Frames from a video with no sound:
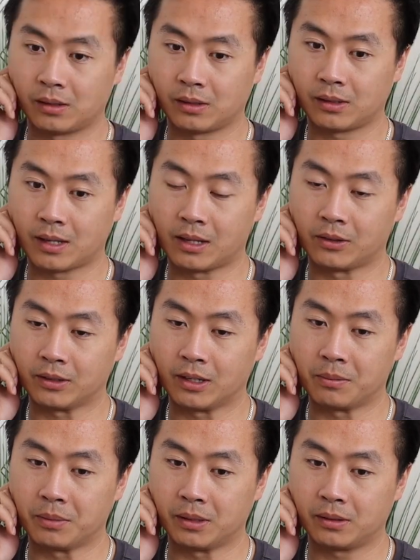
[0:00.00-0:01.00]
it's sad to
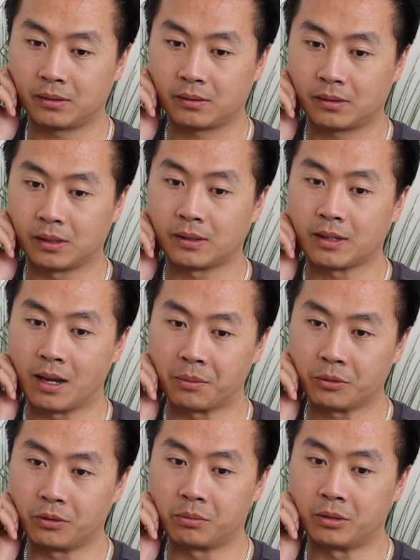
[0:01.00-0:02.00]
say, but it's
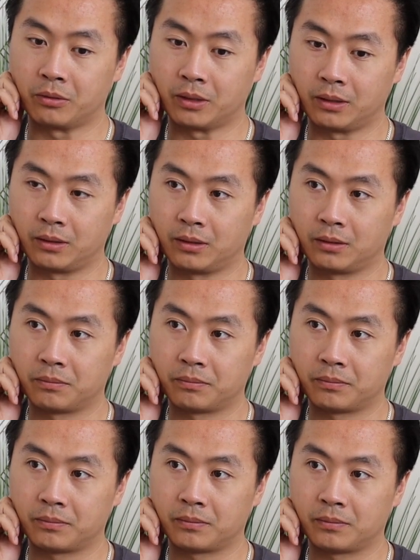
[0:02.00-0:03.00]
absolutely broken.
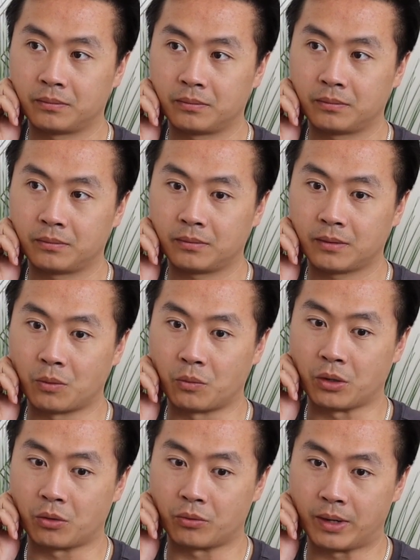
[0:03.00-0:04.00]
And
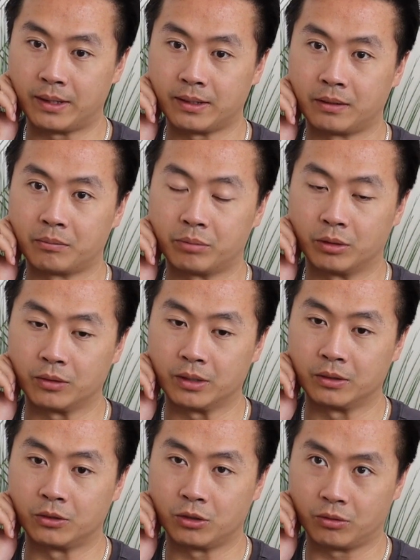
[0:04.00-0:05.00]
we are raising
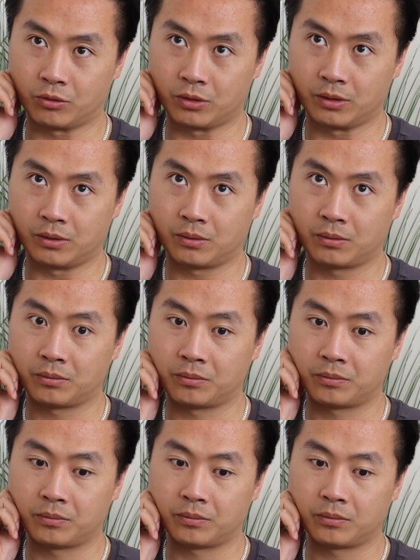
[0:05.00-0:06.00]
broken children
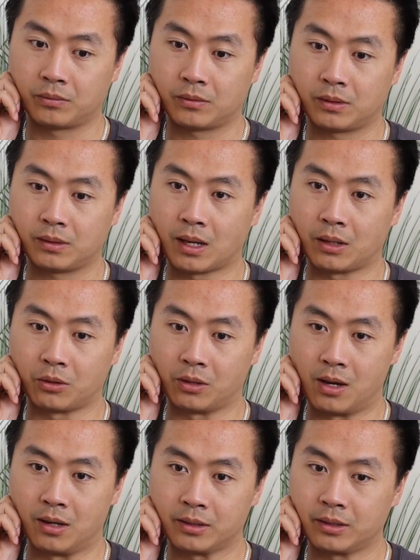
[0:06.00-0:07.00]
that are
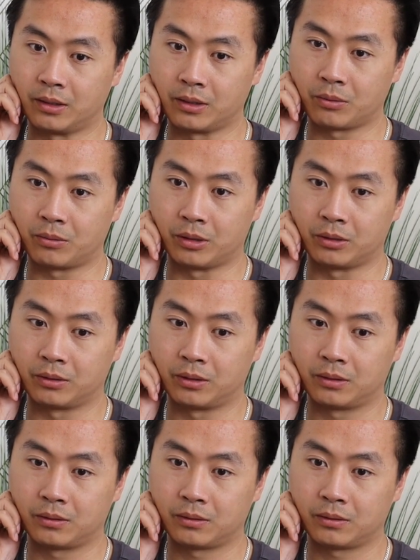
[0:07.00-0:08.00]
lost in this world.
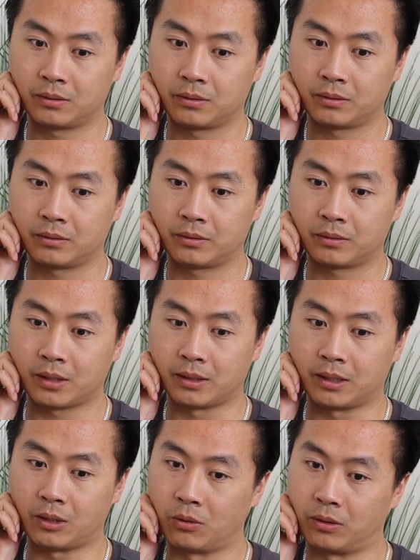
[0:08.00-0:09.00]

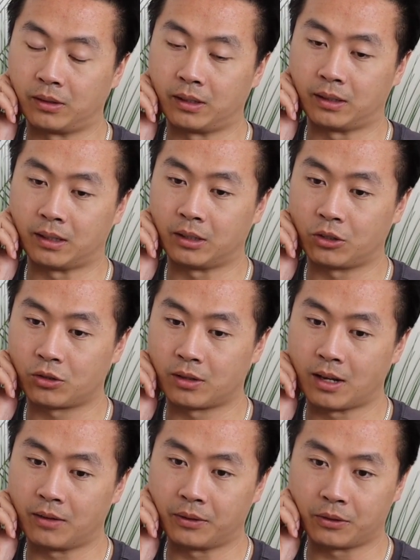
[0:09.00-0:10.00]
And the only thing that they should
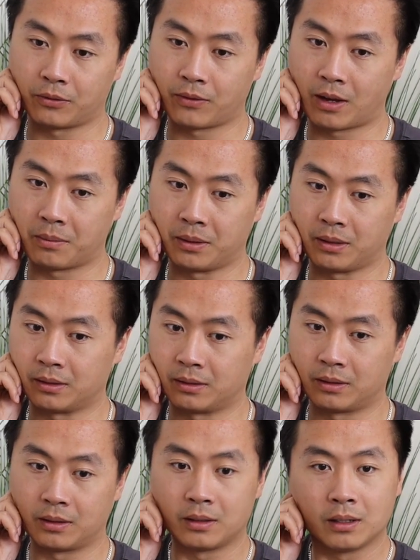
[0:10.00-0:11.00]
have is their family,
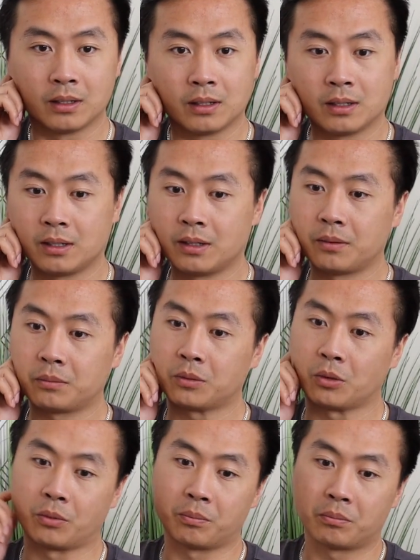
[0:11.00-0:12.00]
and
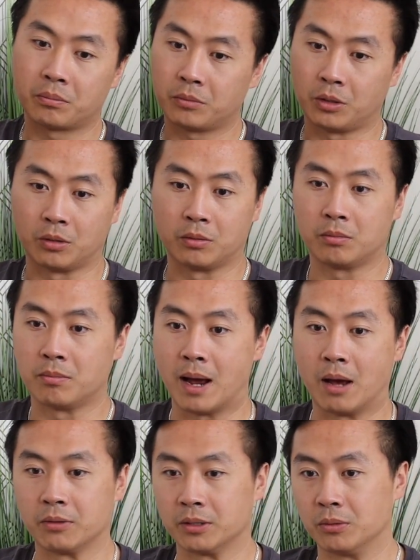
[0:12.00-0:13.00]
they're,
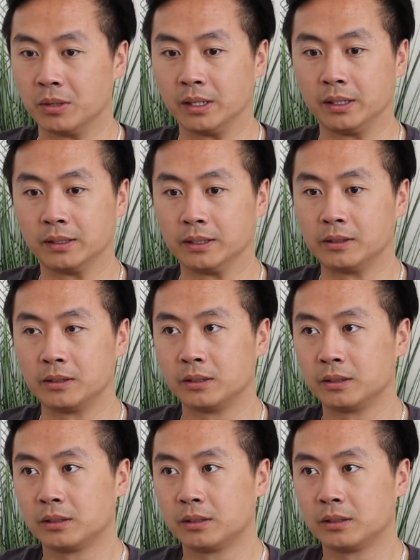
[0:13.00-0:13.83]
miles away, and